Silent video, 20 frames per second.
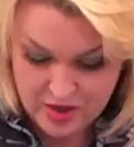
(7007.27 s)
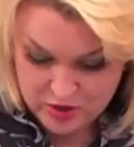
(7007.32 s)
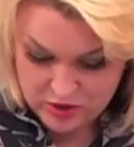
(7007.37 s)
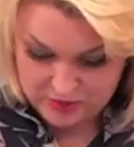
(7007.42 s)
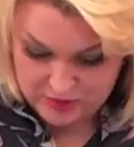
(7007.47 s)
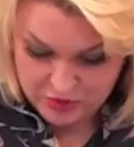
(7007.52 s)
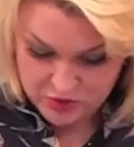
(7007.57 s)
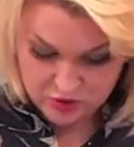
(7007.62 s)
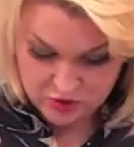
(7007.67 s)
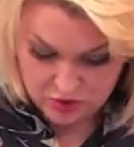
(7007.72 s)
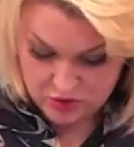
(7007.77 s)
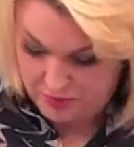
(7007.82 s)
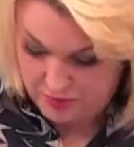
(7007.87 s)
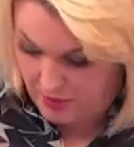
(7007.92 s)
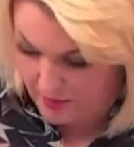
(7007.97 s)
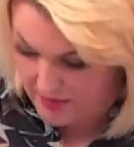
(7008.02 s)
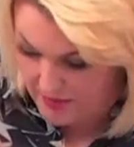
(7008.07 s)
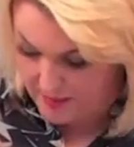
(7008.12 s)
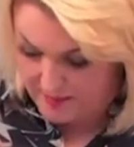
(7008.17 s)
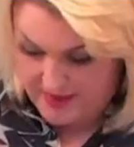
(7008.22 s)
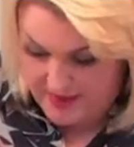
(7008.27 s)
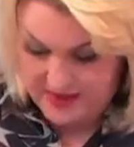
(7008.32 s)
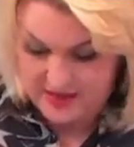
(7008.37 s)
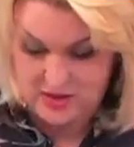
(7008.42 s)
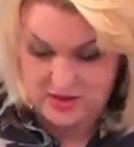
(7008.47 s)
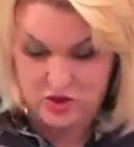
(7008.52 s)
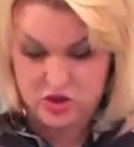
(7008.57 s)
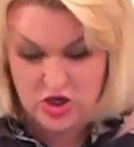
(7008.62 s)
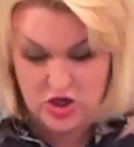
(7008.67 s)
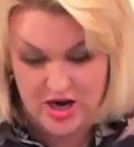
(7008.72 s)
So I'm just going to pop that back in
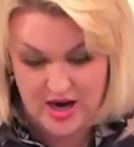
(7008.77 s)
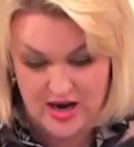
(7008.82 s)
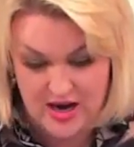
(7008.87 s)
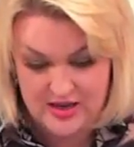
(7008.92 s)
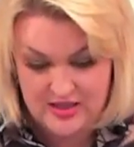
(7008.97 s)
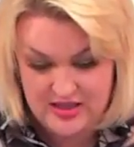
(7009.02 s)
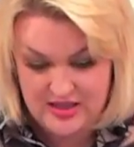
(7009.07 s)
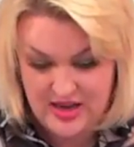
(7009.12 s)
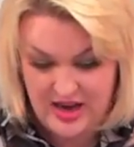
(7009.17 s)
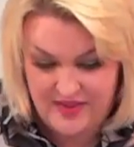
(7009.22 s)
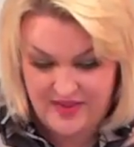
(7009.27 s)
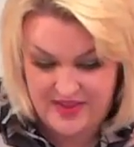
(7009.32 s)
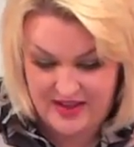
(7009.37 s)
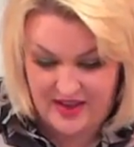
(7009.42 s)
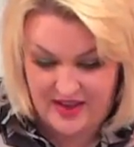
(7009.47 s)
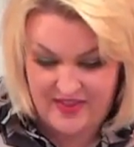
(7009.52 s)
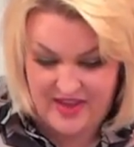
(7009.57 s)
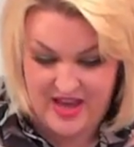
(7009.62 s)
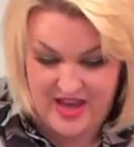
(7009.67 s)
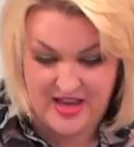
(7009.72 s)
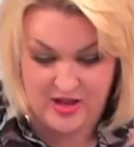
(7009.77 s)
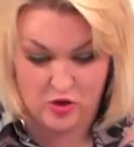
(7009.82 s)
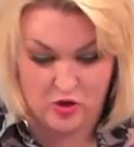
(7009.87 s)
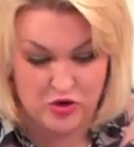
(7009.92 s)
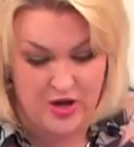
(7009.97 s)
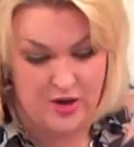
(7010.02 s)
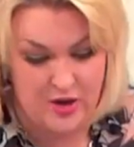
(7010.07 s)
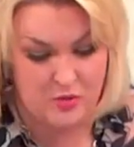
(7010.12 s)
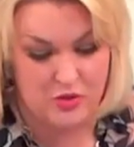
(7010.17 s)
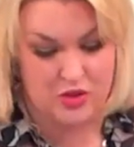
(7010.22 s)
the jar and then get the heat gun
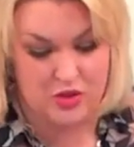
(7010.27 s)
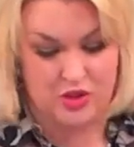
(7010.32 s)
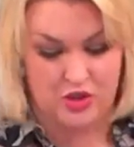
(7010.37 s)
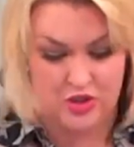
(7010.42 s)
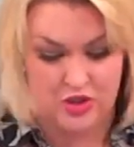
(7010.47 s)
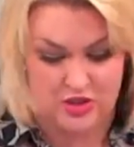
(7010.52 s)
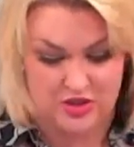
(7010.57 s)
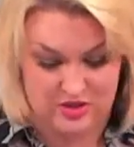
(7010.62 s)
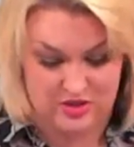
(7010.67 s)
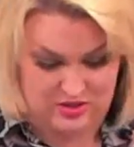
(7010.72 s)
out.